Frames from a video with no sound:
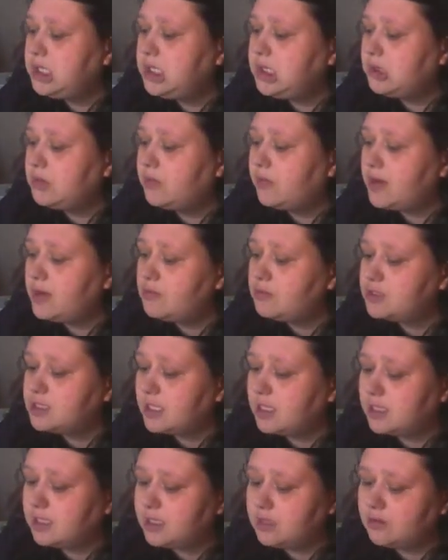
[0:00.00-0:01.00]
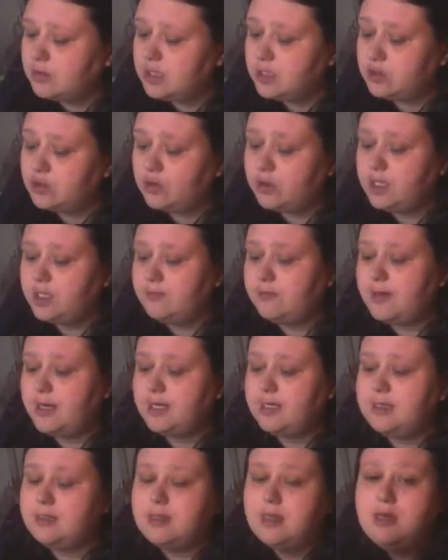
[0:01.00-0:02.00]
What else can I tell you? Toys
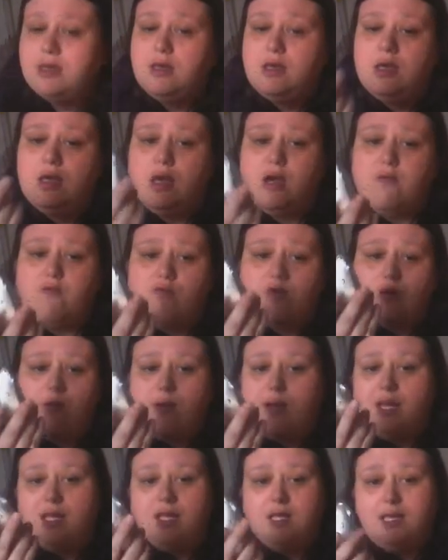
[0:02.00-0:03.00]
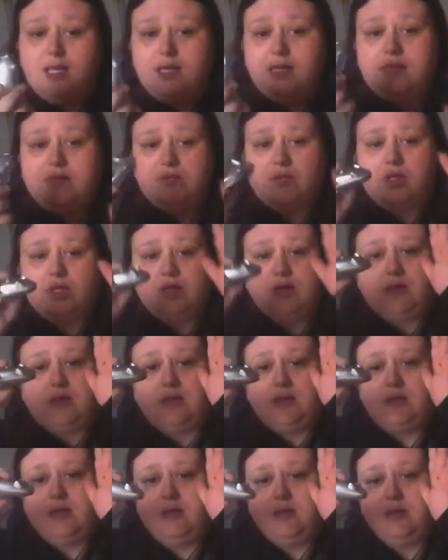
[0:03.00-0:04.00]
wise, I've got one of these, which
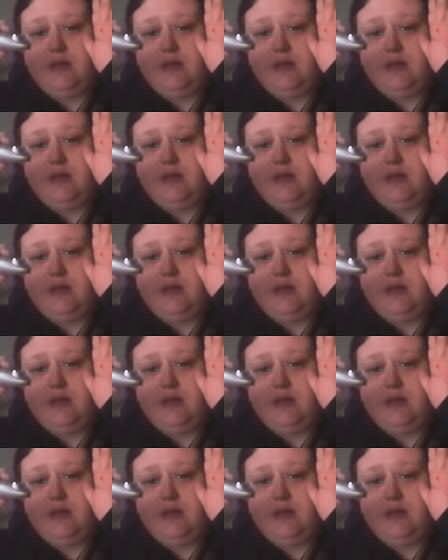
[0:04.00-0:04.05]
is